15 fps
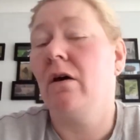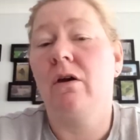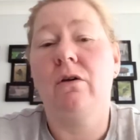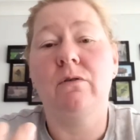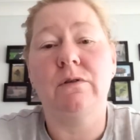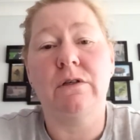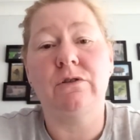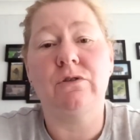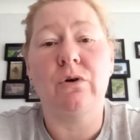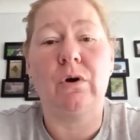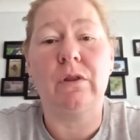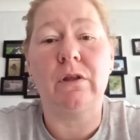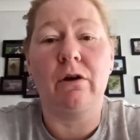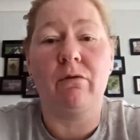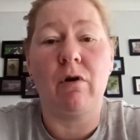who's
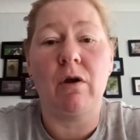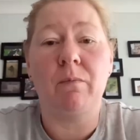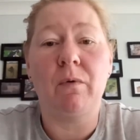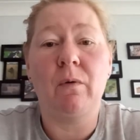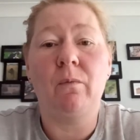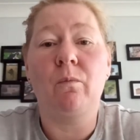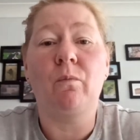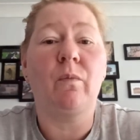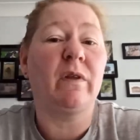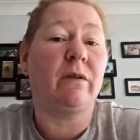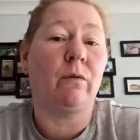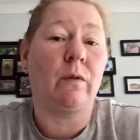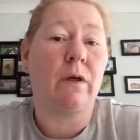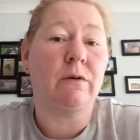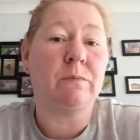enjoying the group with
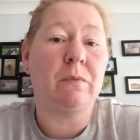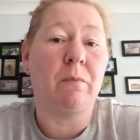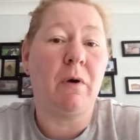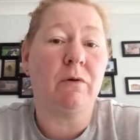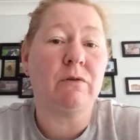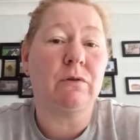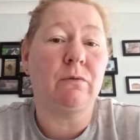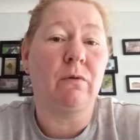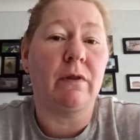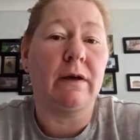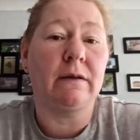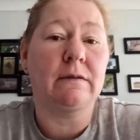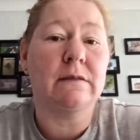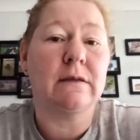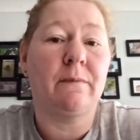all those promotional
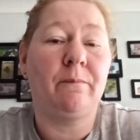things.